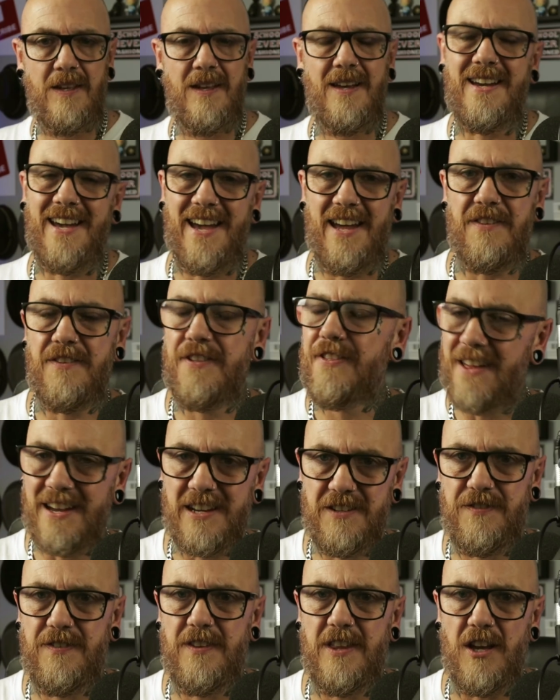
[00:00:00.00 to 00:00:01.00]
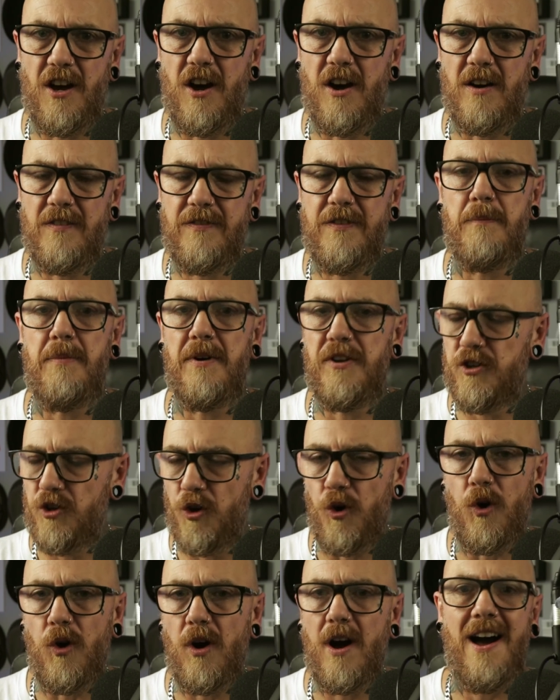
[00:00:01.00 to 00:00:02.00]
Again, thanks for the offer, but
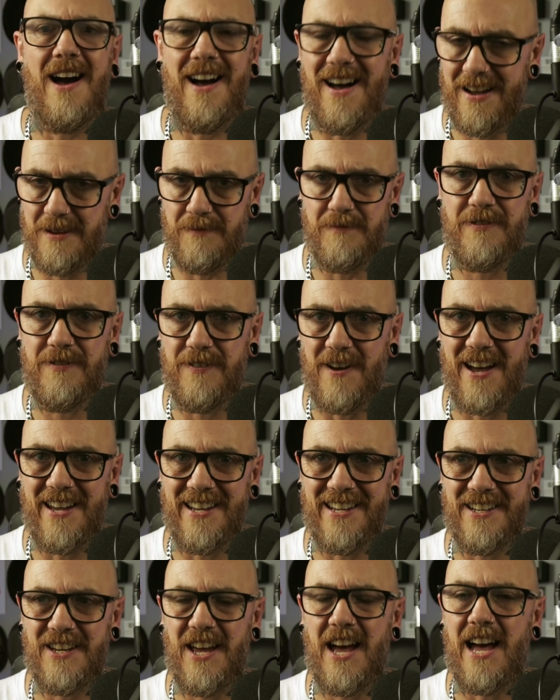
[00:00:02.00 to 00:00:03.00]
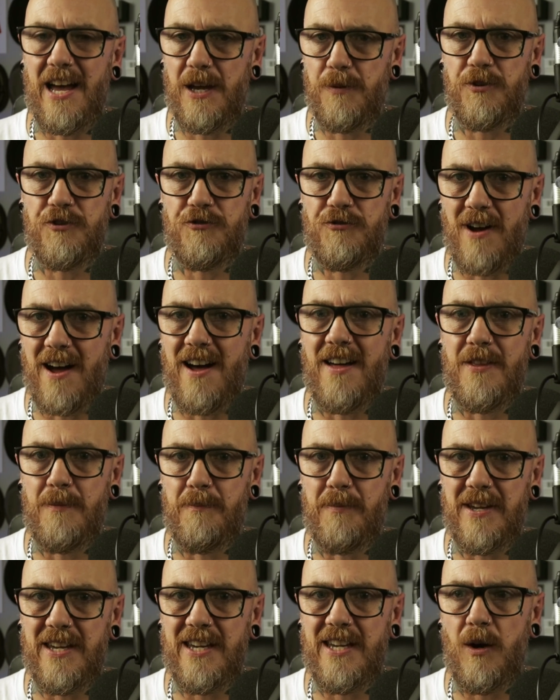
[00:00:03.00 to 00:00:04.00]
no, I'm fine. I would rather
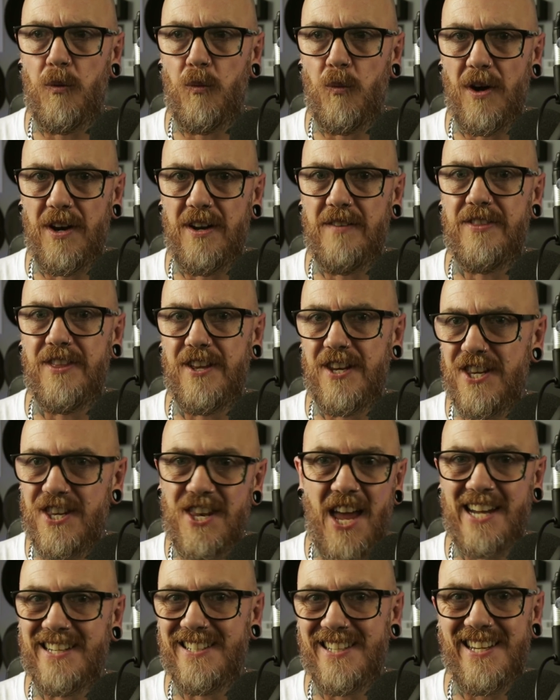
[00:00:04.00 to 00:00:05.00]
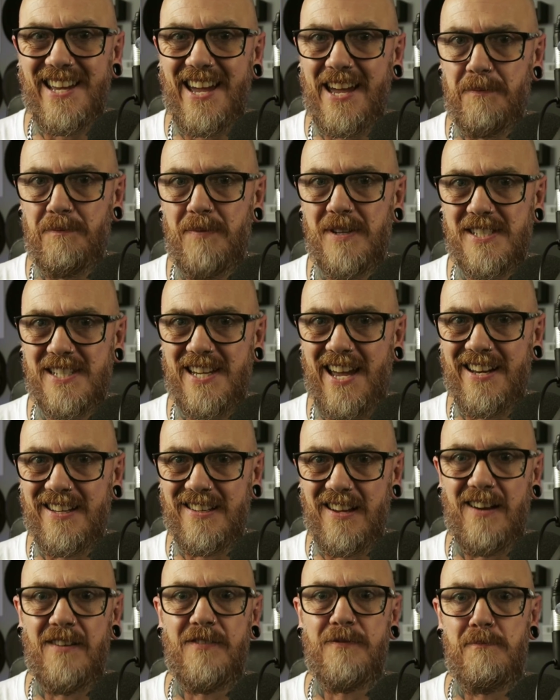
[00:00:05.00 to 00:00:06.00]
be one of the 98%
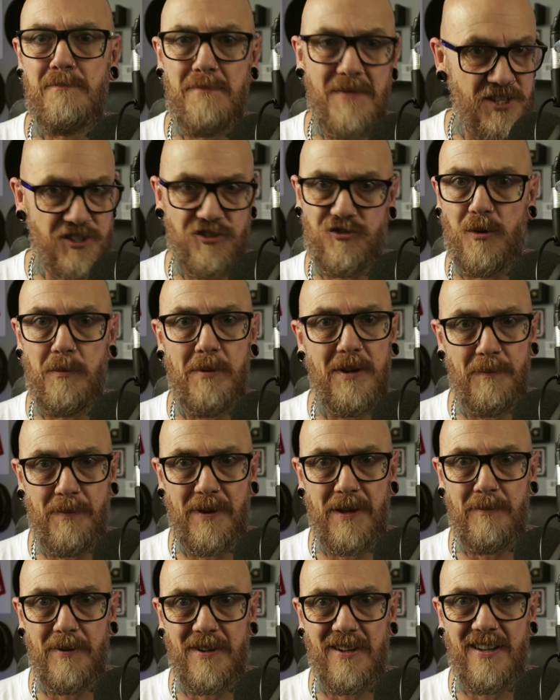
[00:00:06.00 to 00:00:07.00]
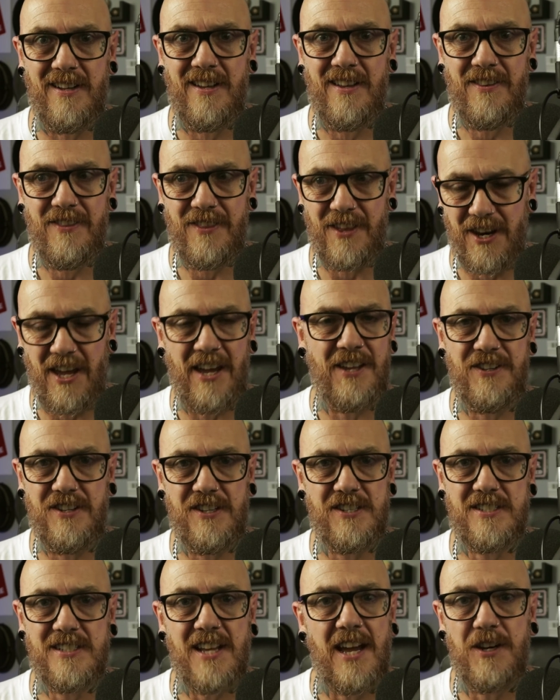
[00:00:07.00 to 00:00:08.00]
of miserable people that
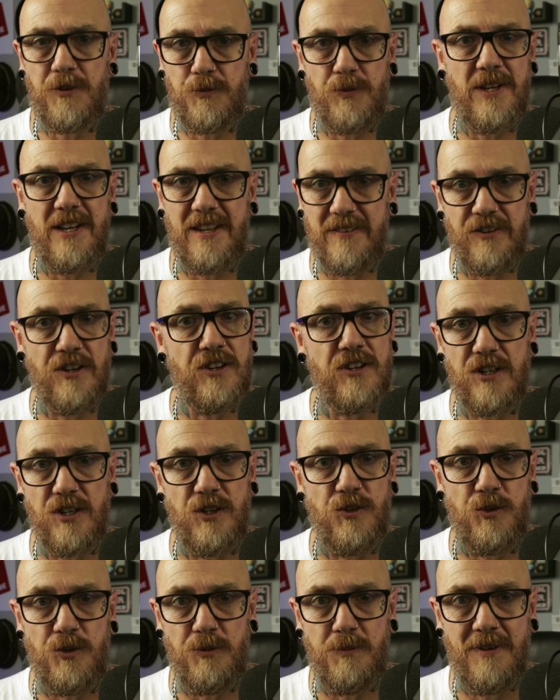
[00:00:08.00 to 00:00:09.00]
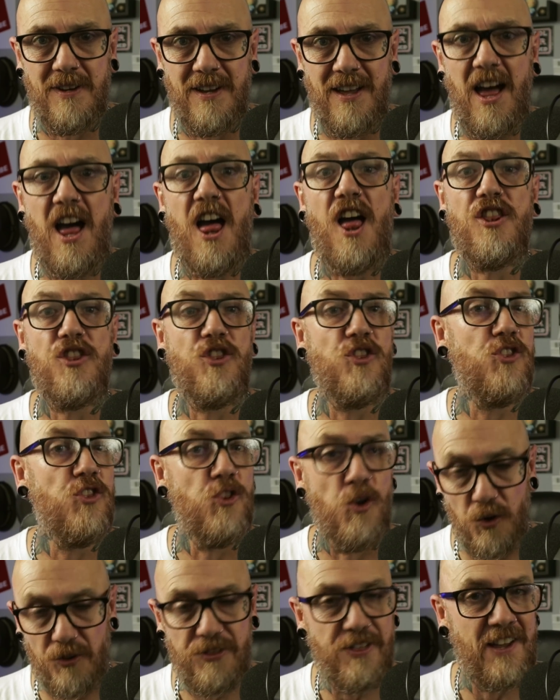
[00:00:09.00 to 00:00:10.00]
understand we live on a globe.
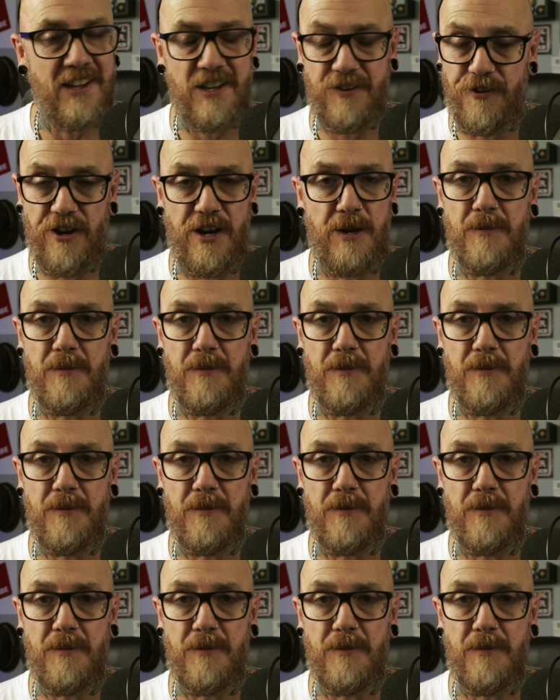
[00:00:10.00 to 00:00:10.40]
No, thank you very